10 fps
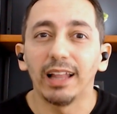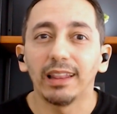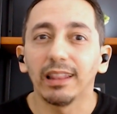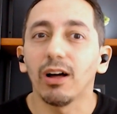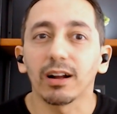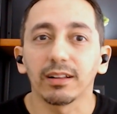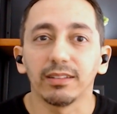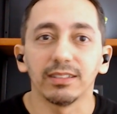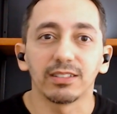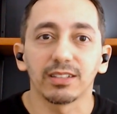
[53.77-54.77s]
unlock
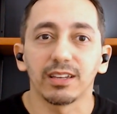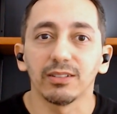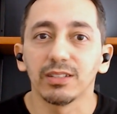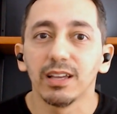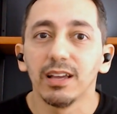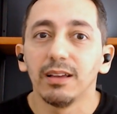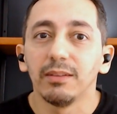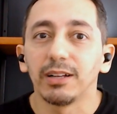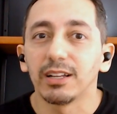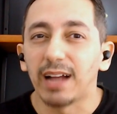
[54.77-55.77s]
these skills
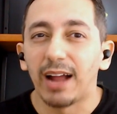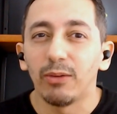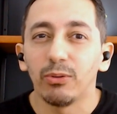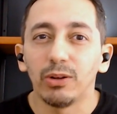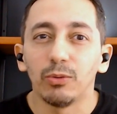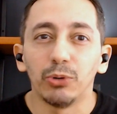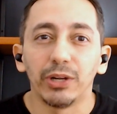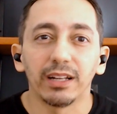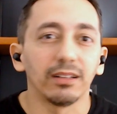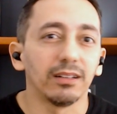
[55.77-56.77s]
because I will
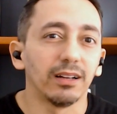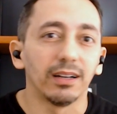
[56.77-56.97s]
bring